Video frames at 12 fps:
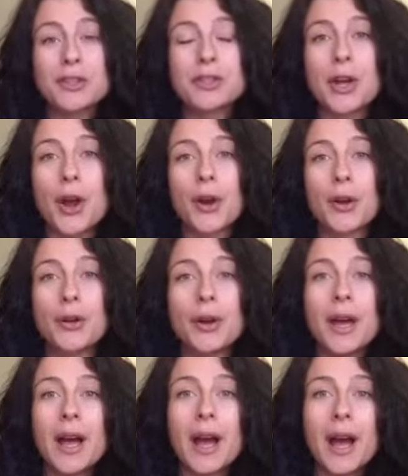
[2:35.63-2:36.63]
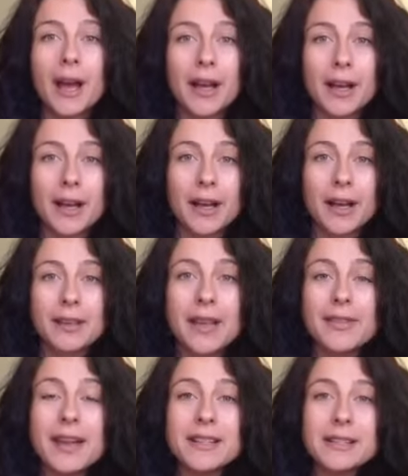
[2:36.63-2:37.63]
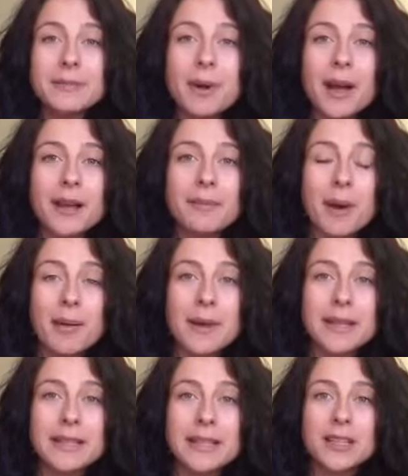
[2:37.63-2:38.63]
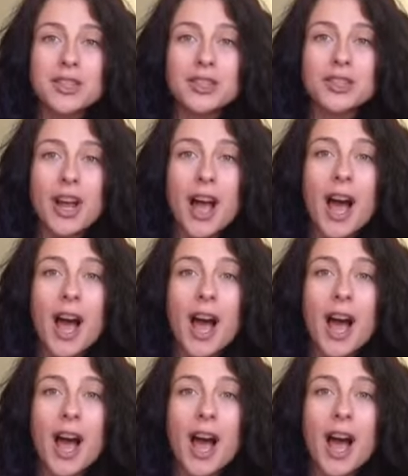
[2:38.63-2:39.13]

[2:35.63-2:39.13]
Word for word: So yeah, that's my message.